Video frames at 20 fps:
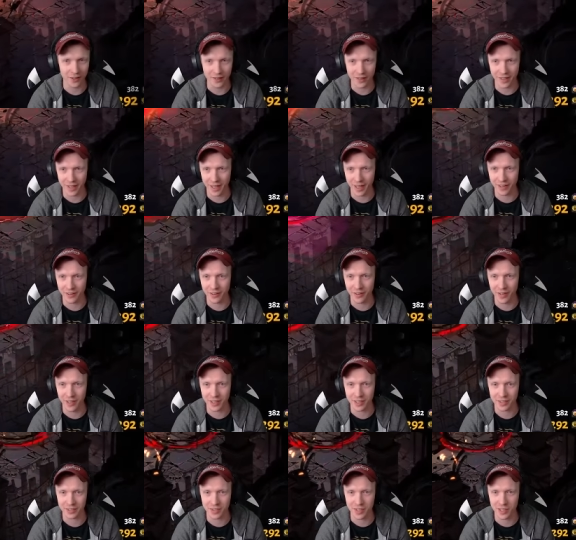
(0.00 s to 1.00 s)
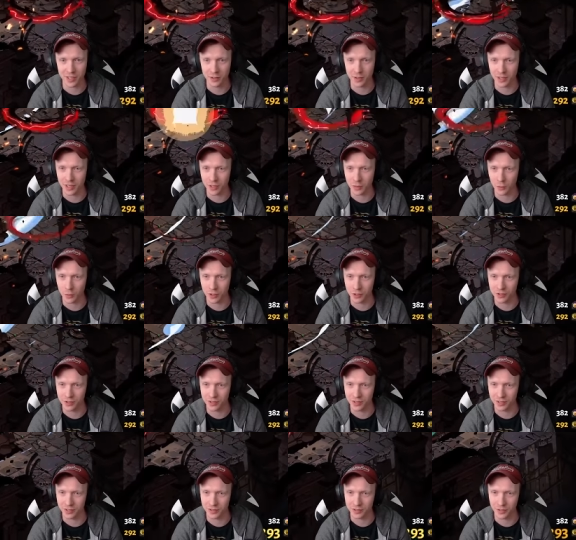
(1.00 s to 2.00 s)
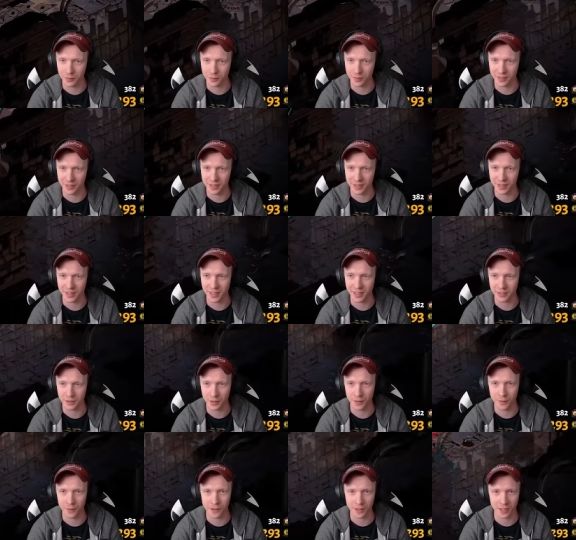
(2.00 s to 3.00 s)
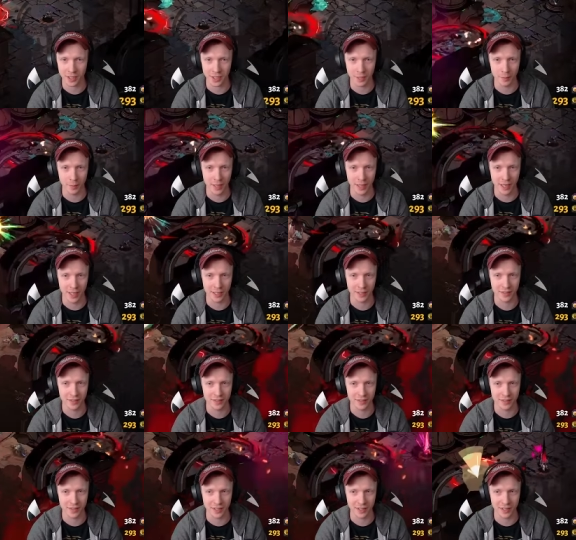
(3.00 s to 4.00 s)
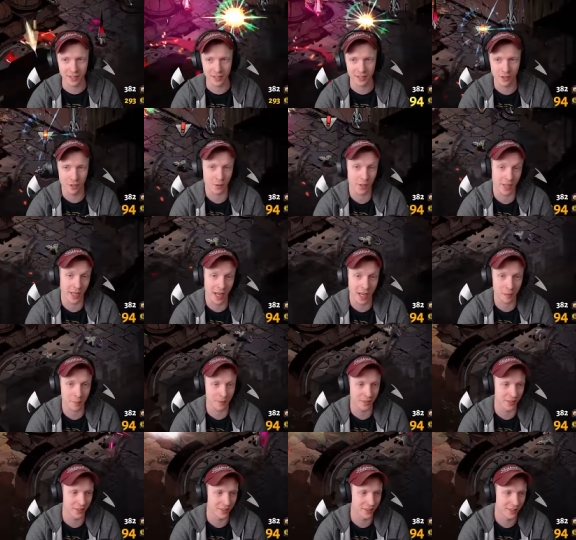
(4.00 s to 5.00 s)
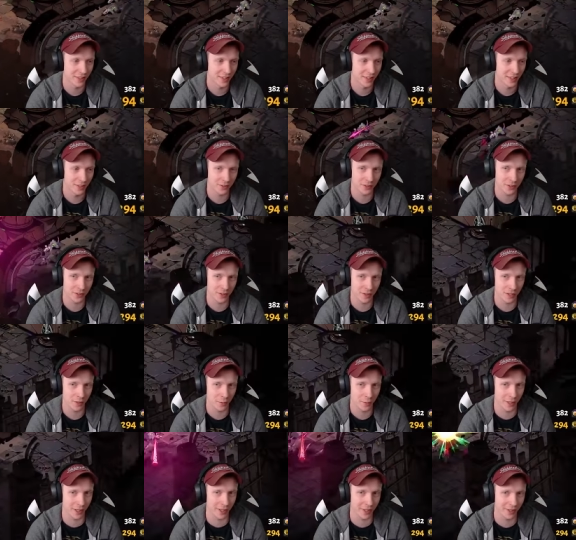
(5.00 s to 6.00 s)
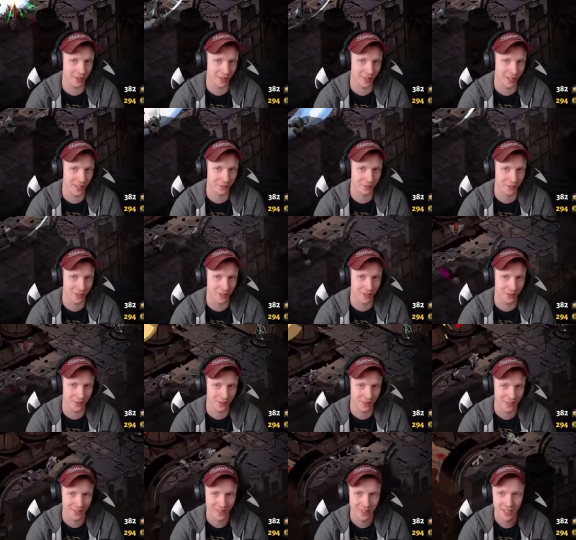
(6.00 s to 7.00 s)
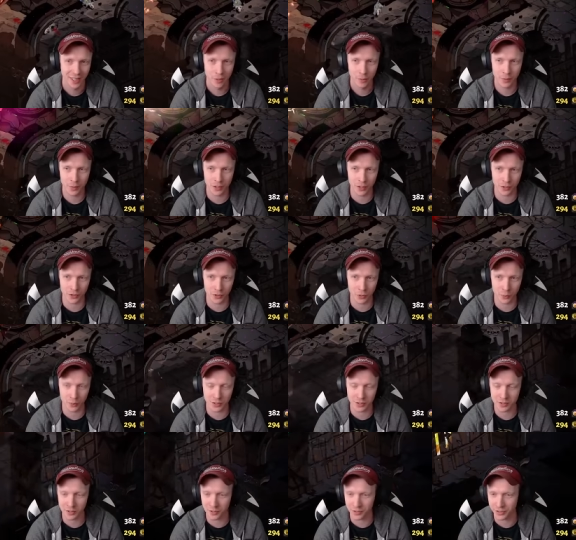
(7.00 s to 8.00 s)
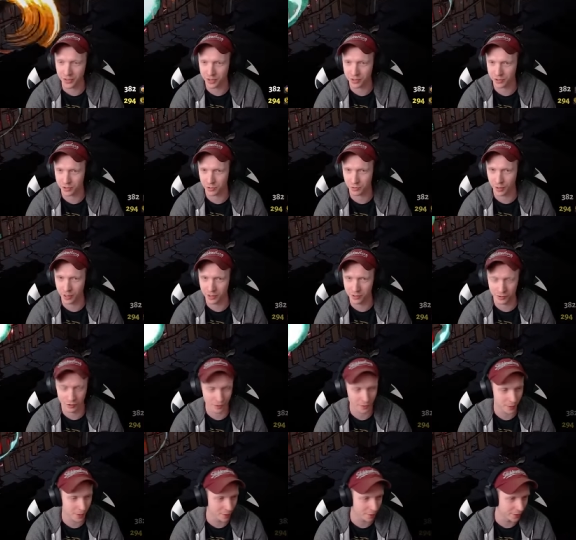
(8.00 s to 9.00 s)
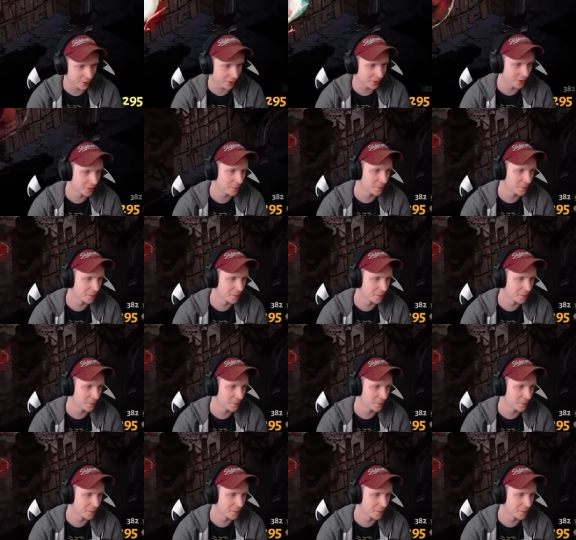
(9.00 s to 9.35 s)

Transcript: know, I guess he couldn't get words in or something like that. So I felt kind of bad because I didn't know what happened. I'm just like, you better leave, dude. But also, please don't touch strangers, people.